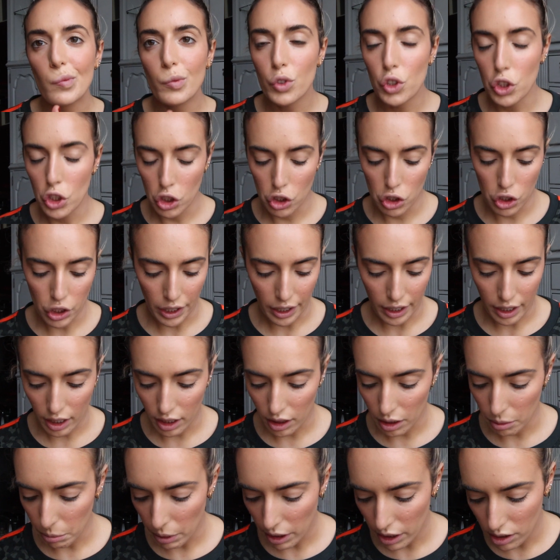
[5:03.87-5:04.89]
just checking
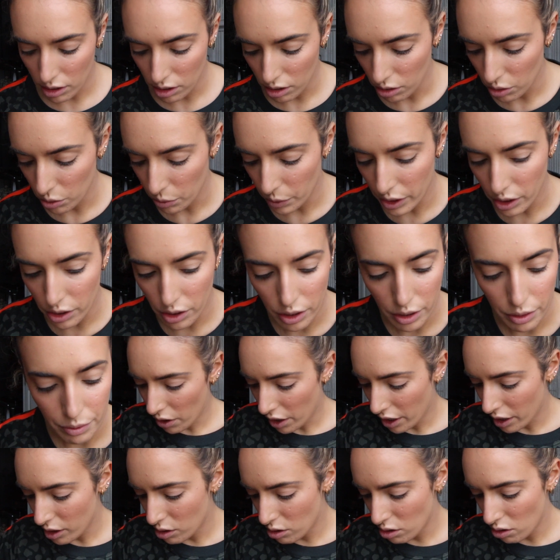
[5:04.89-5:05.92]
the mic situation.
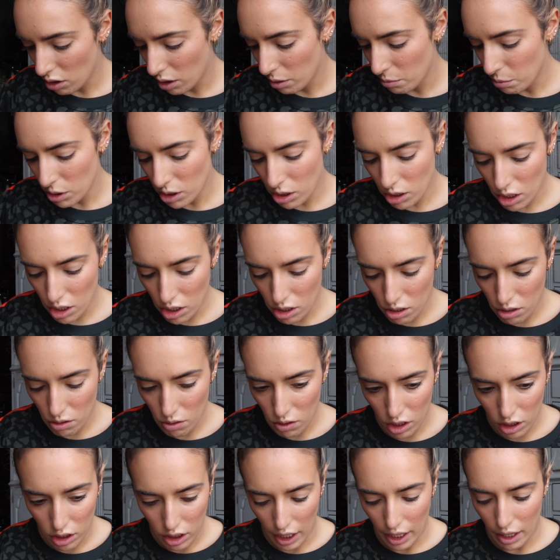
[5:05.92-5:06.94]
Okay, so I'm just gonna do
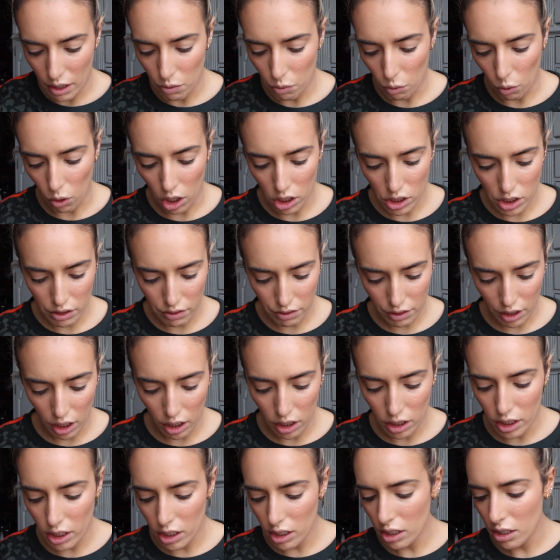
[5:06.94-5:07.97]
a light wash of
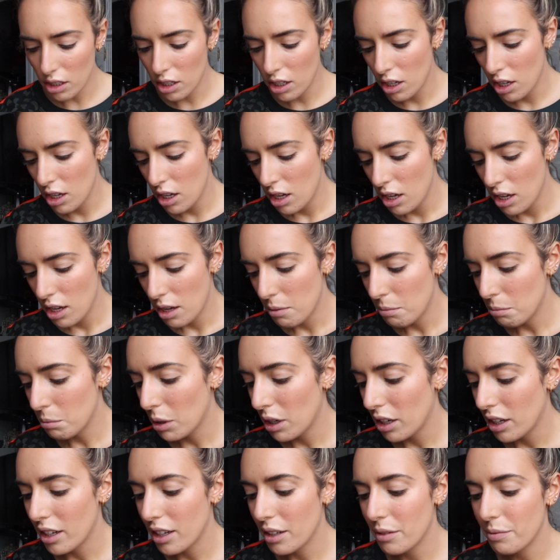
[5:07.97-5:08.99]
color,
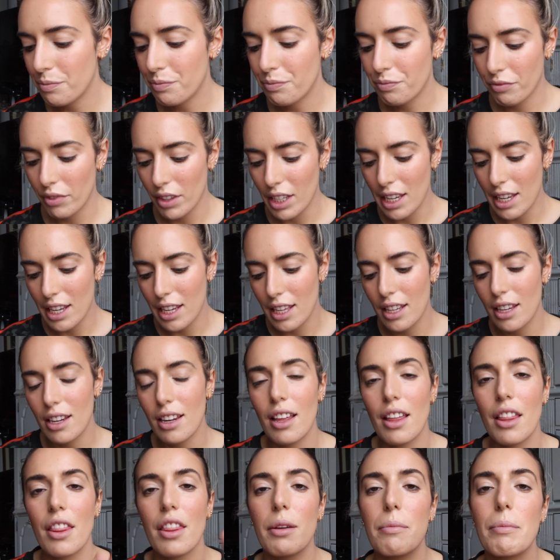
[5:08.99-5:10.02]
but in
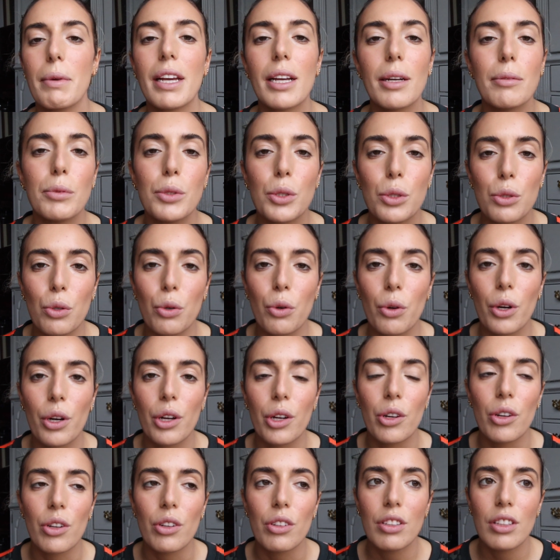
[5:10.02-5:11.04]
the makeup
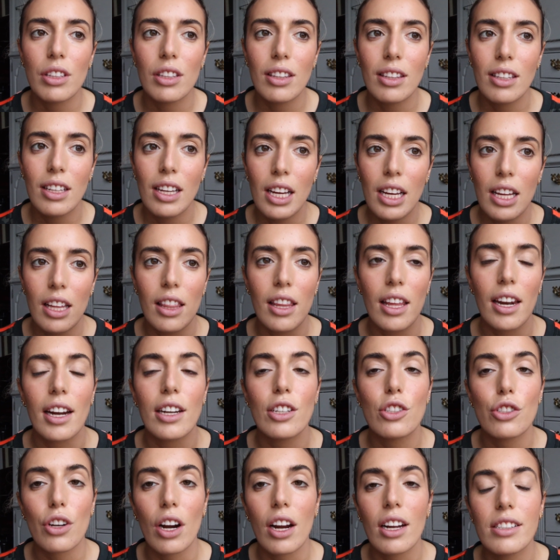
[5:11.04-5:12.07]
tutorial that I
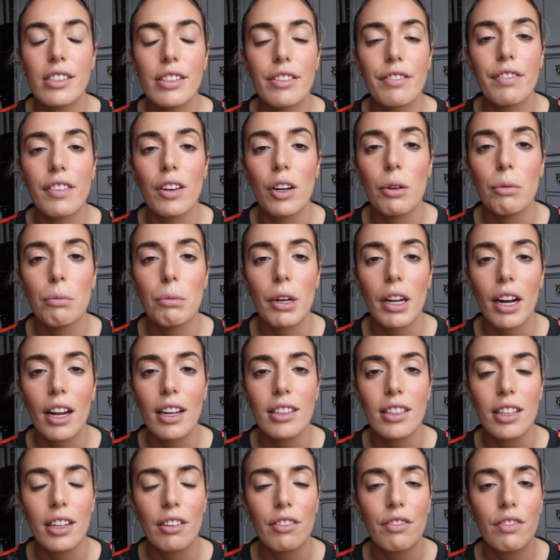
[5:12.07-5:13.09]
tried to film but
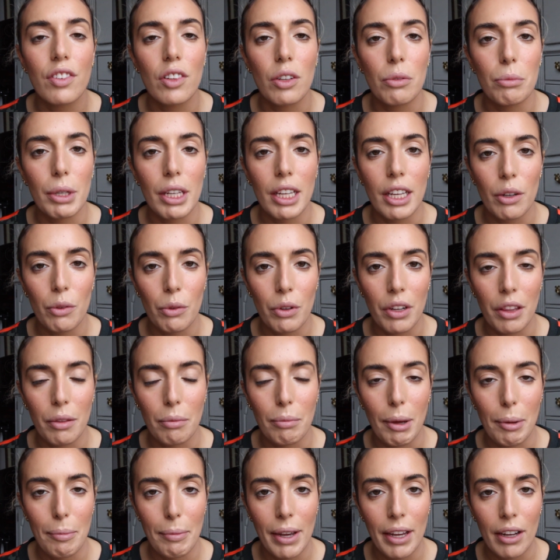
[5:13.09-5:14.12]
ended up filming it with
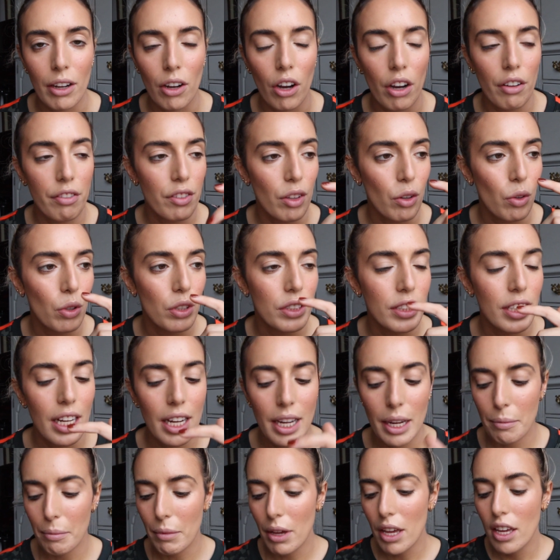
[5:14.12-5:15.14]
my mic off the whole
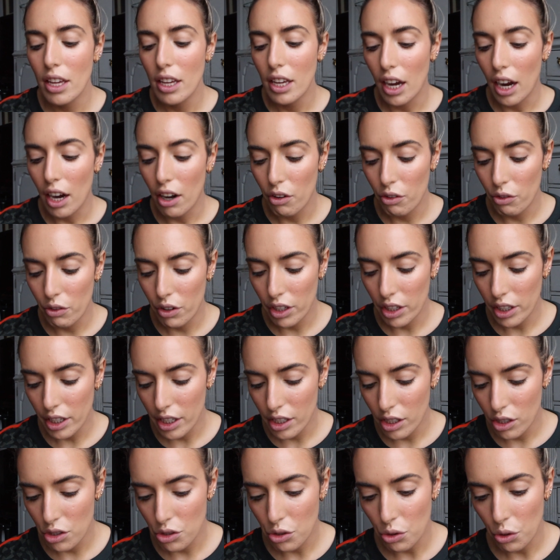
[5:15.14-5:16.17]
time, I really
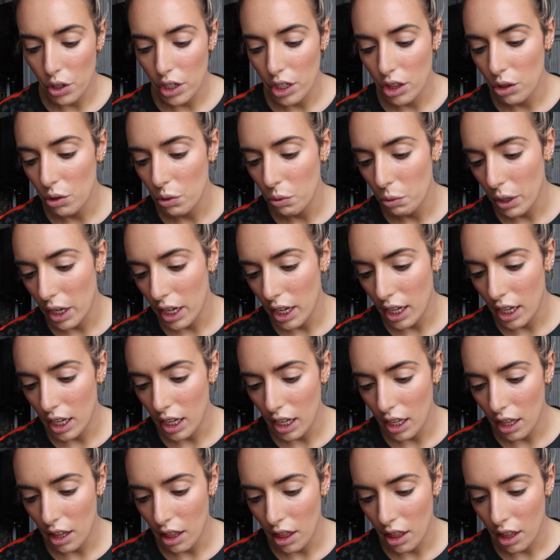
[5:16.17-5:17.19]
enjoyed the
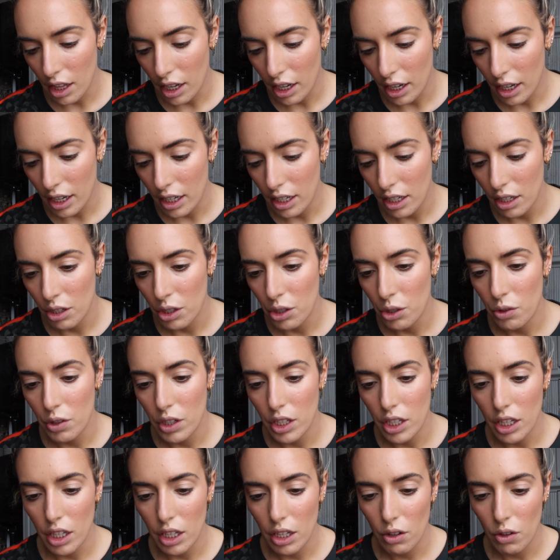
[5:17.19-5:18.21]
way that
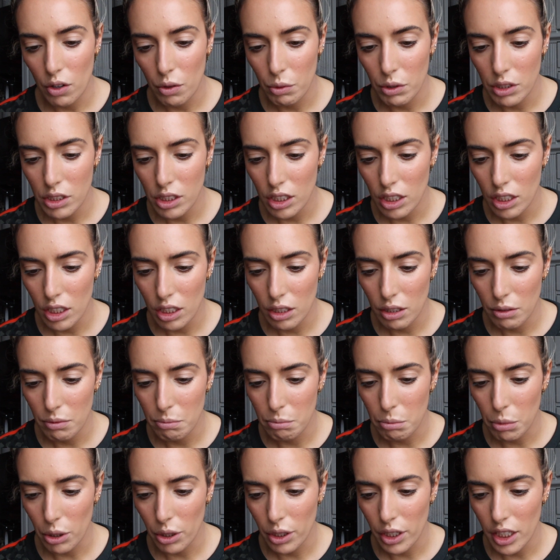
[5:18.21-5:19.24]
Nudity, or was it
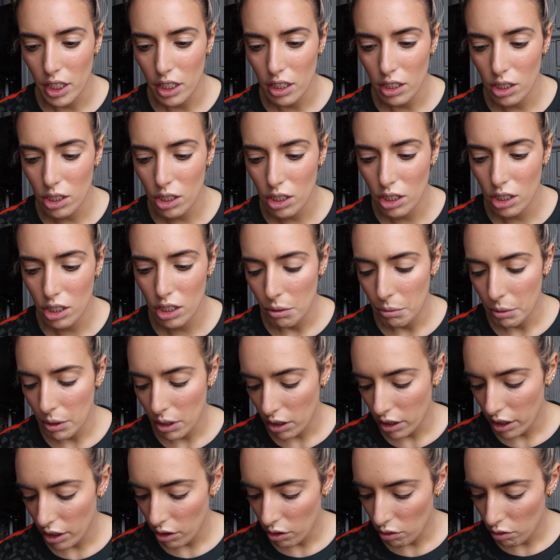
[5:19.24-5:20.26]
Burnish? Oh my
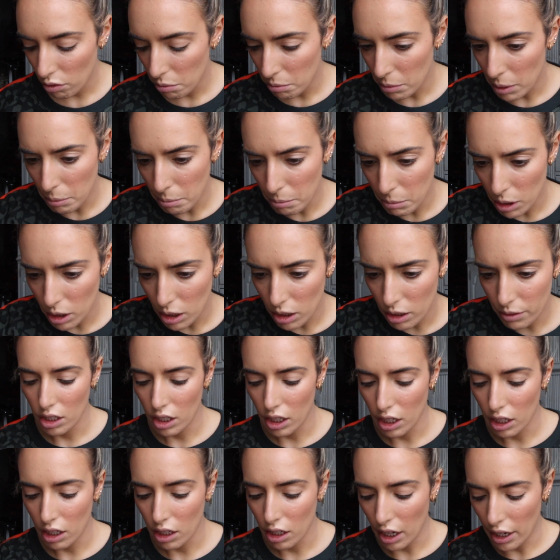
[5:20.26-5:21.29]
god, I don't remember.
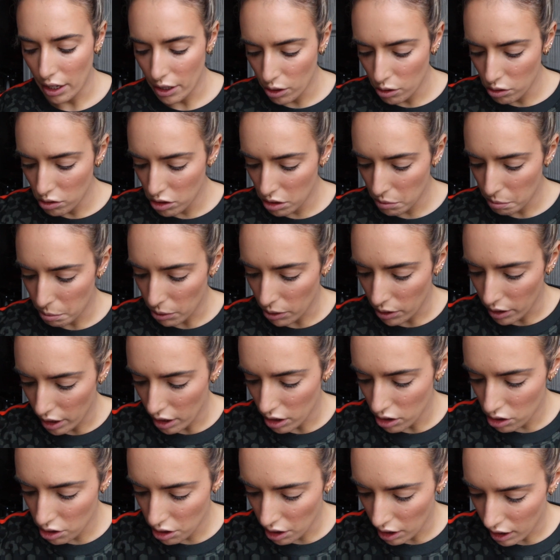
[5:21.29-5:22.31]
Yeah, I used
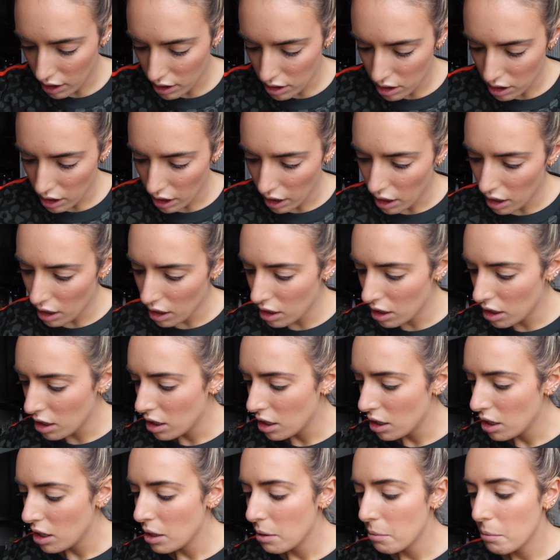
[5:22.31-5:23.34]
Burnish that day,
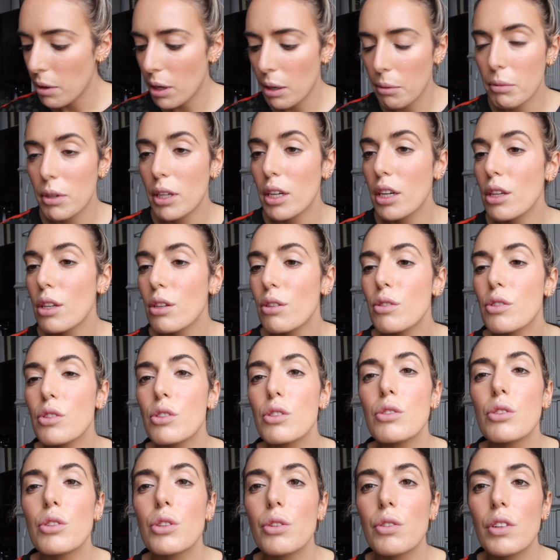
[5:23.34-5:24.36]
but I'm gonna use
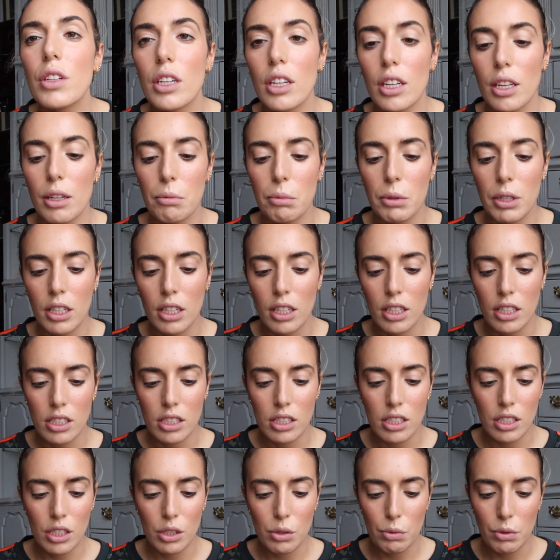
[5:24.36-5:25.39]
Nudity because
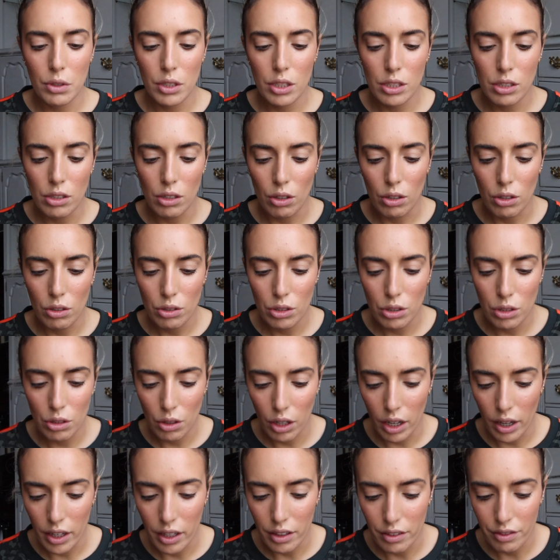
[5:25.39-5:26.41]
this one is also
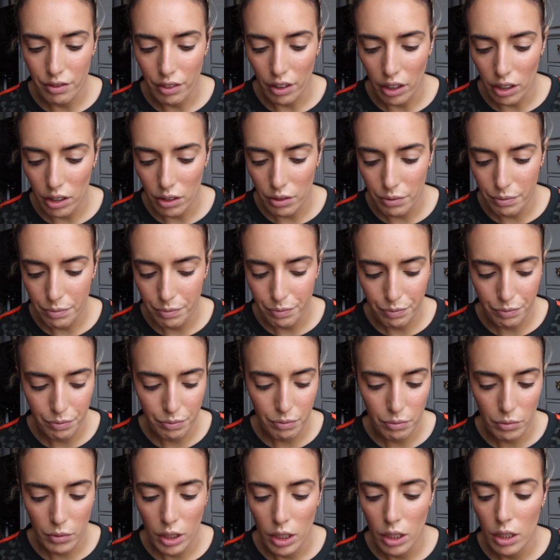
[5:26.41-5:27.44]
kind of fun.
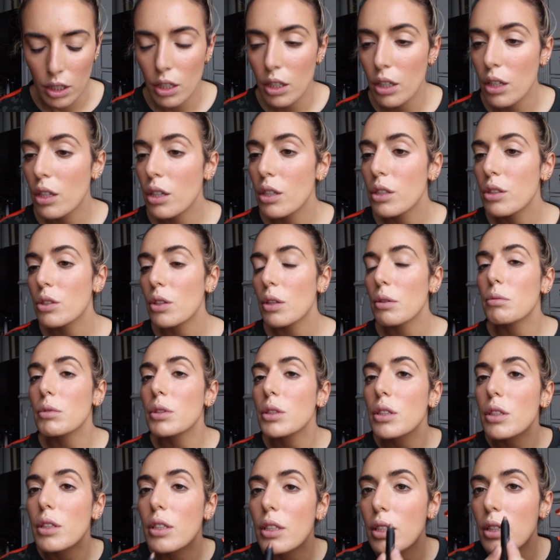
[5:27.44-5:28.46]
So I'm
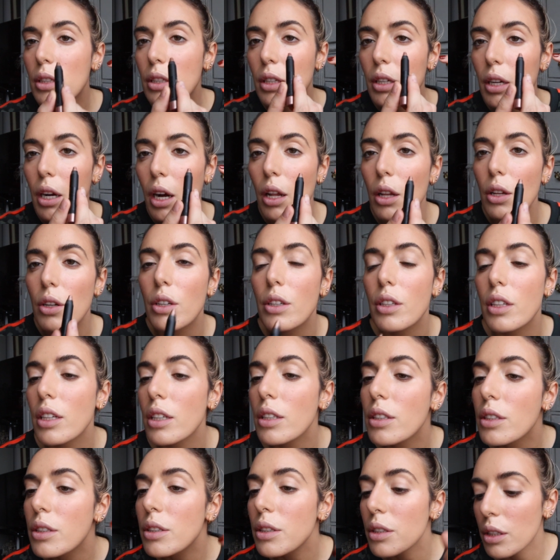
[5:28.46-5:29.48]
just gonna color
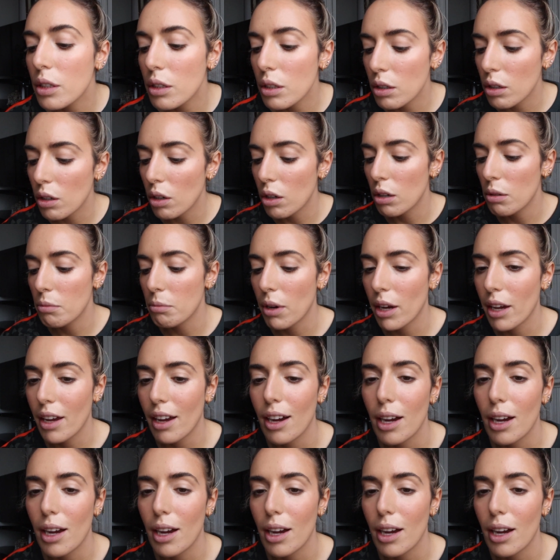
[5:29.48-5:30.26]
this on my